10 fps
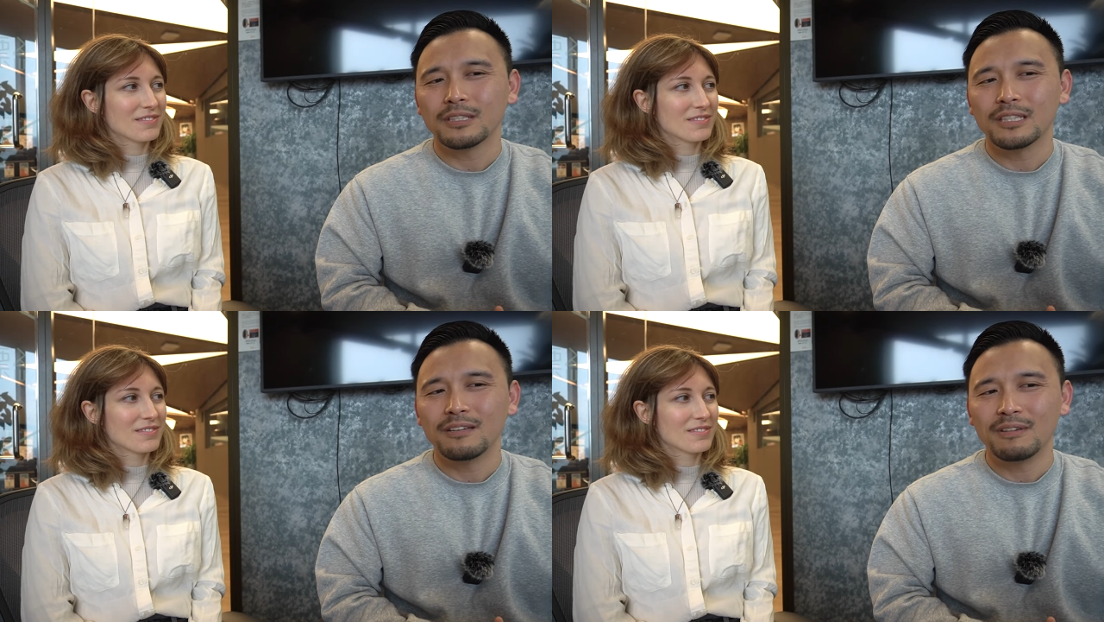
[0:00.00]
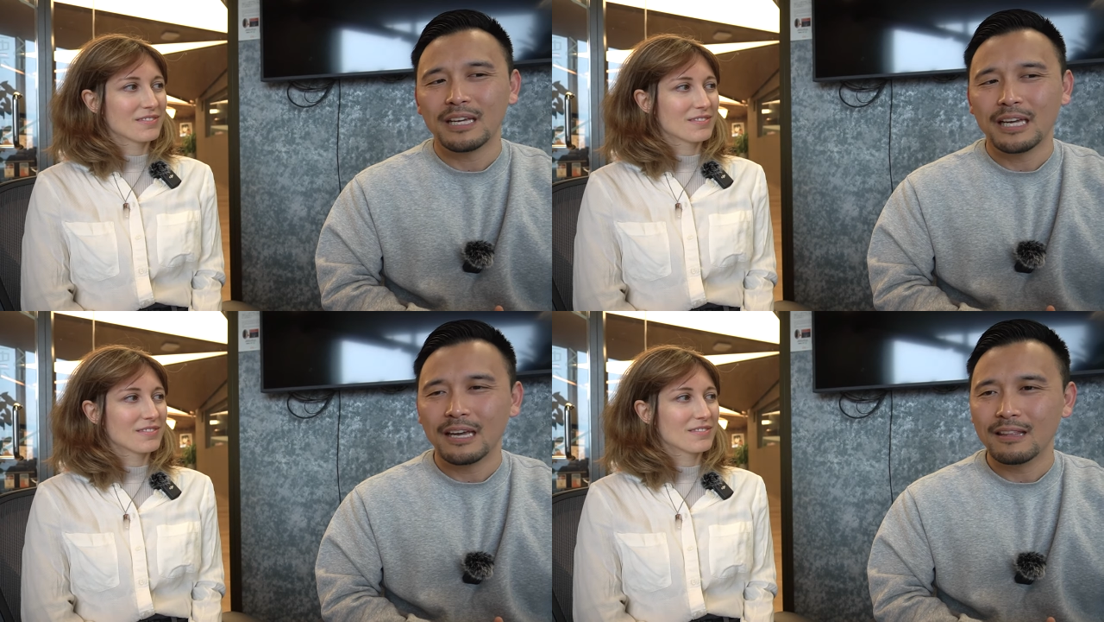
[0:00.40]

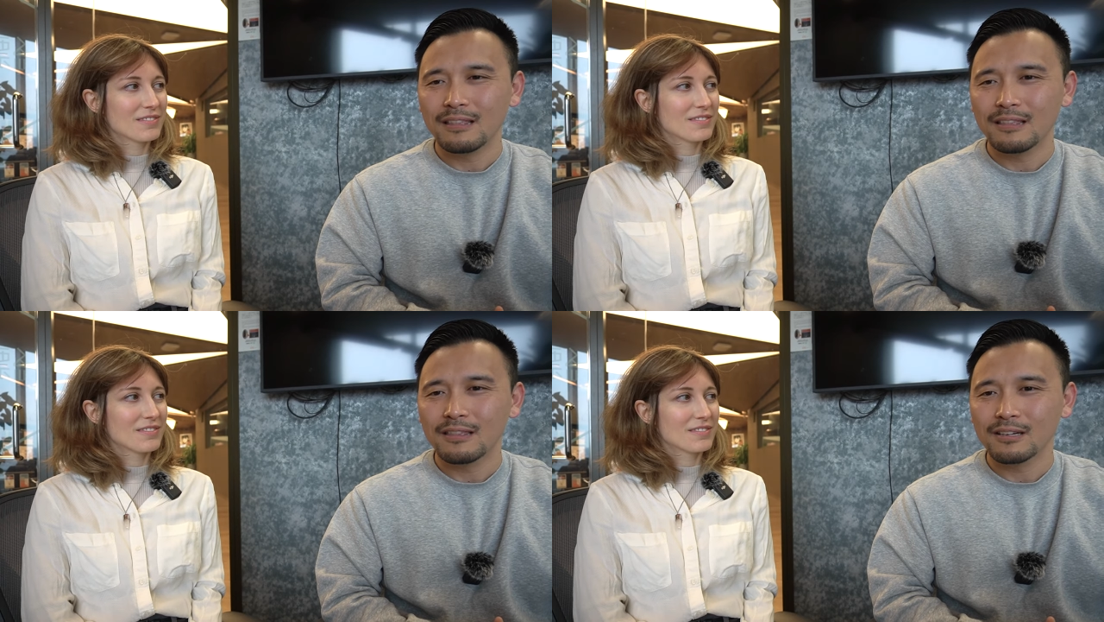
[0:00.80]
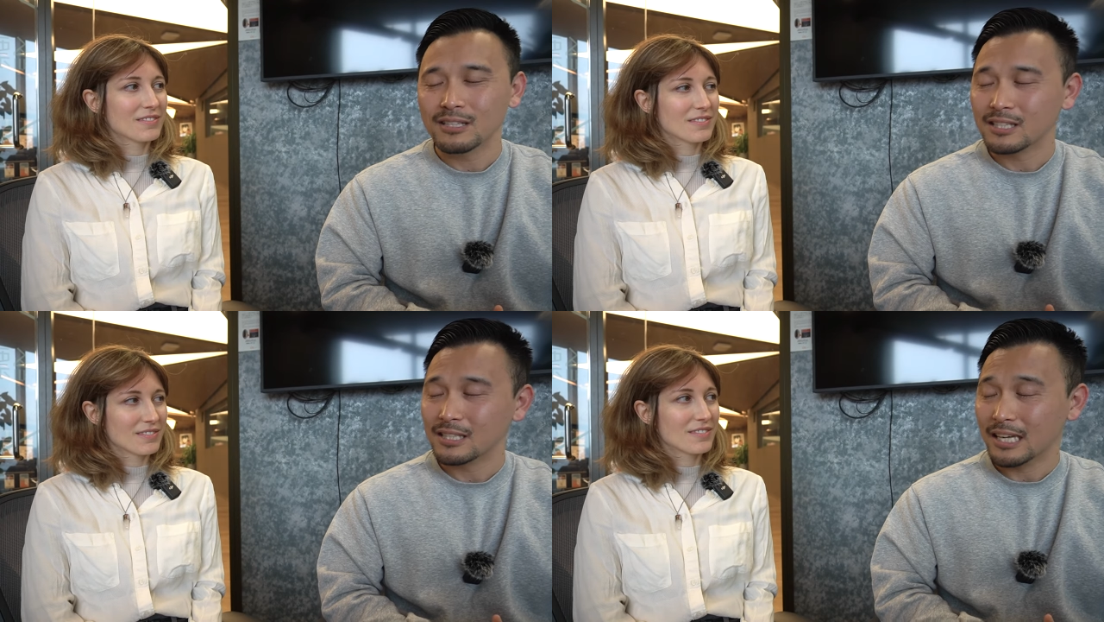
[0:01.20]
Speaker 1: living in the
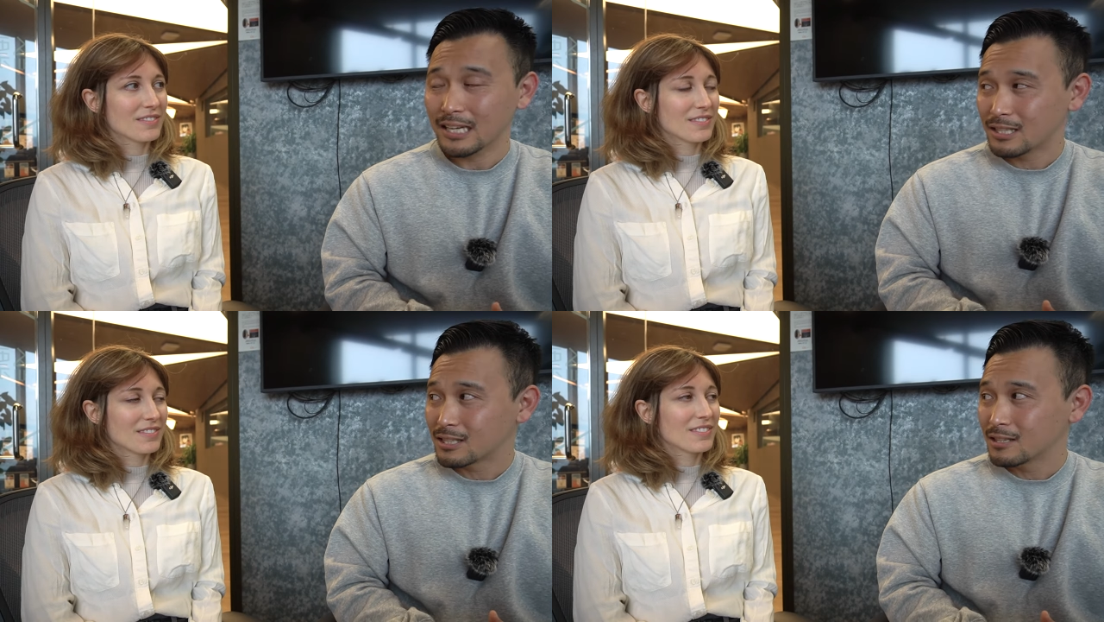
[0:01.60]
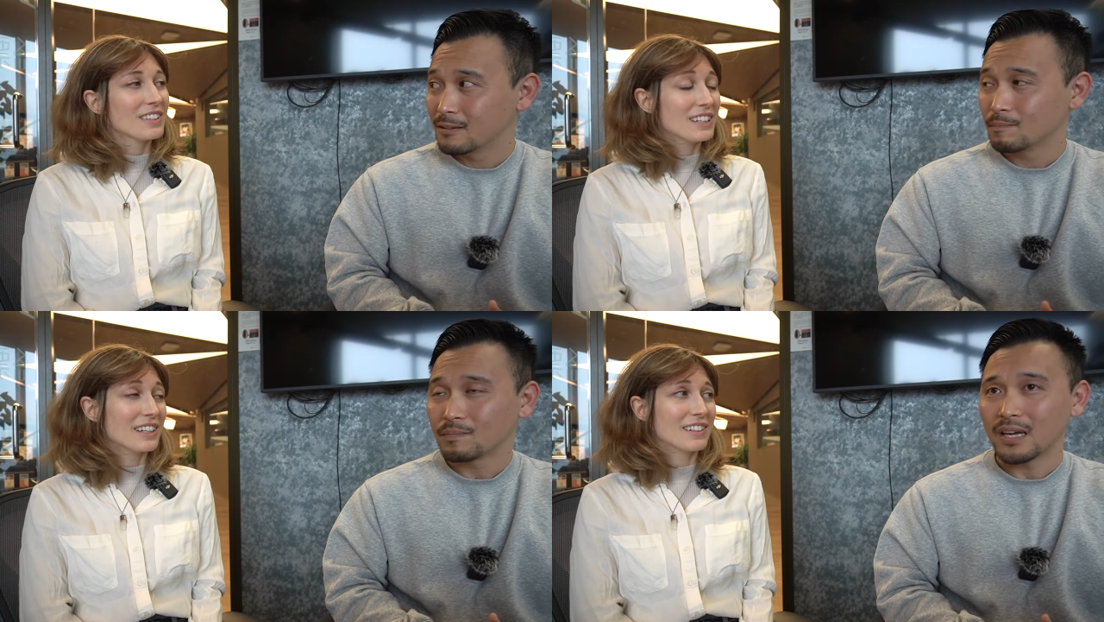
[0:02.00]
states,
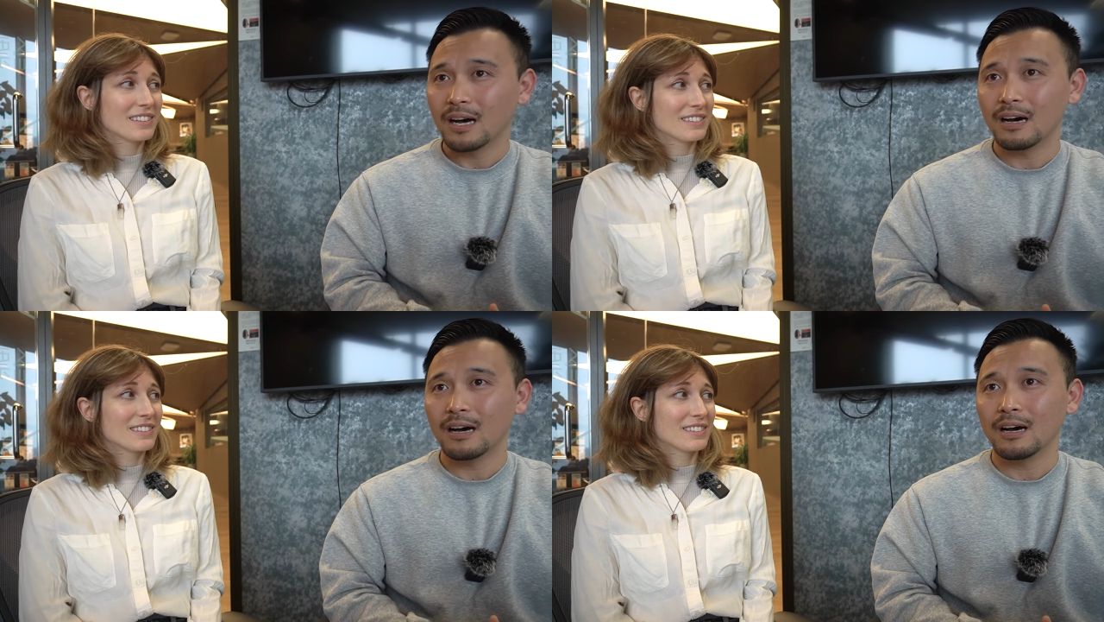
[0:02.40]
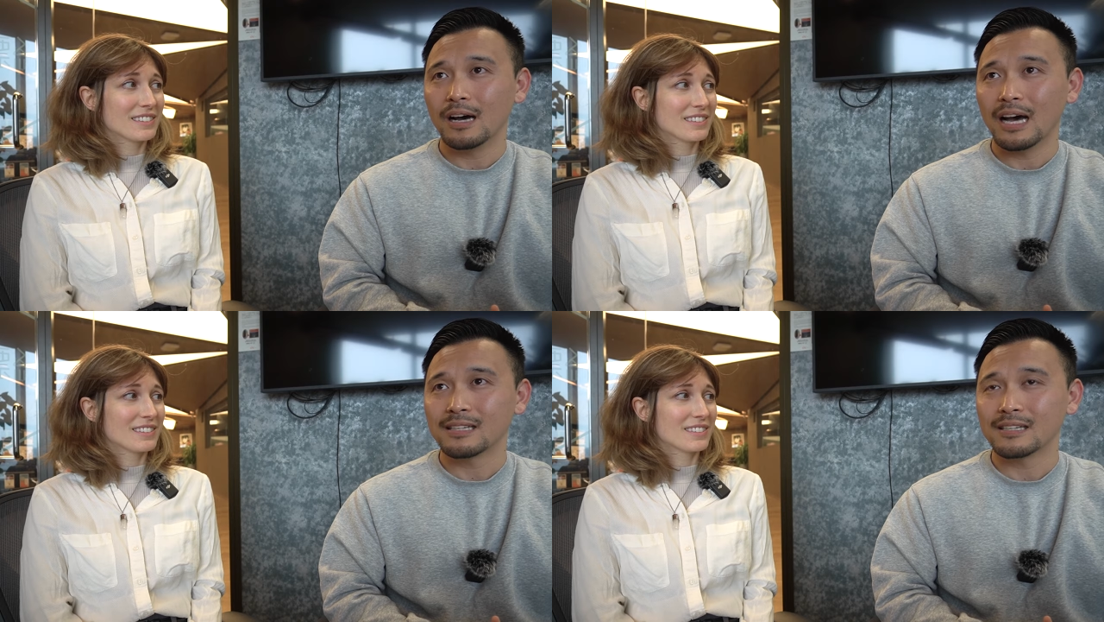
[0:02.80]
yeah,
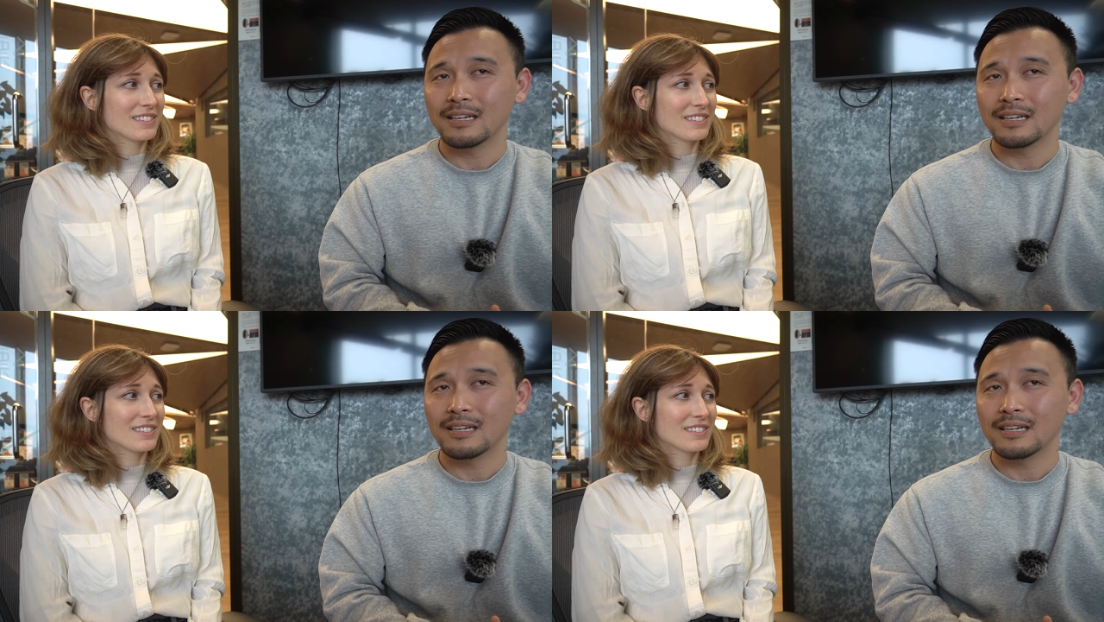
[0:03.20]
uh, as